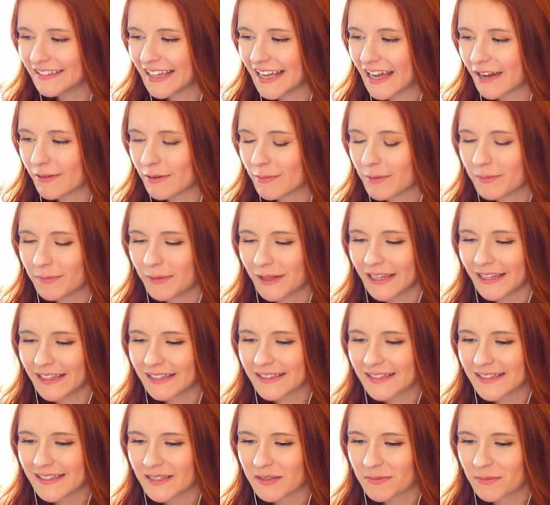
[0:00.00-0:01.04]
Yeah, we've been
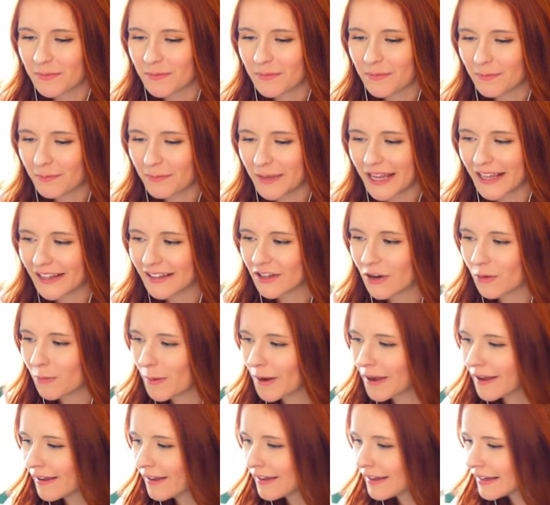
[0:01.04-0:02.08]
playing some Paleo
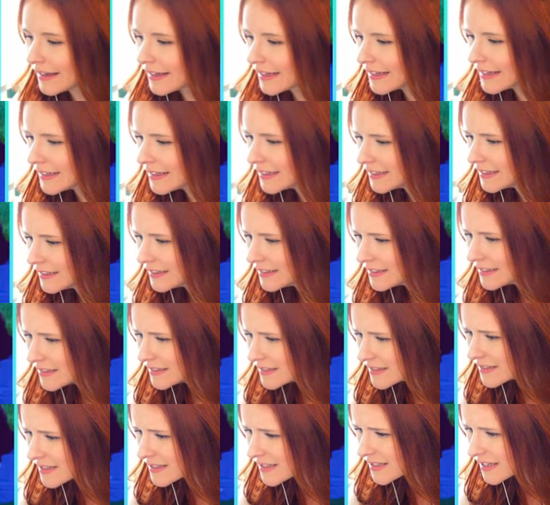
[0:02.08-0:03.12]

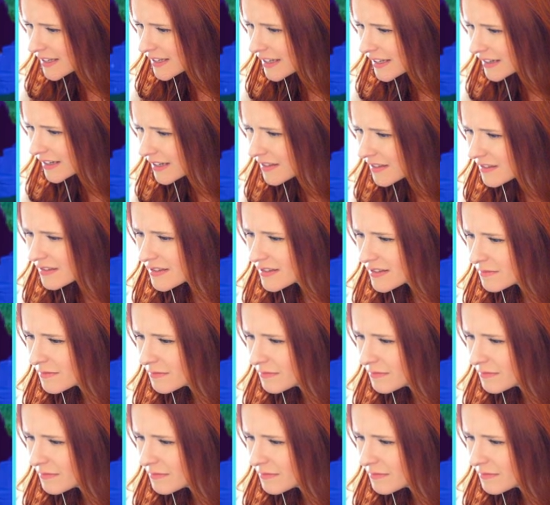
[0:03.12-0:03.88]
Pines. I think that's.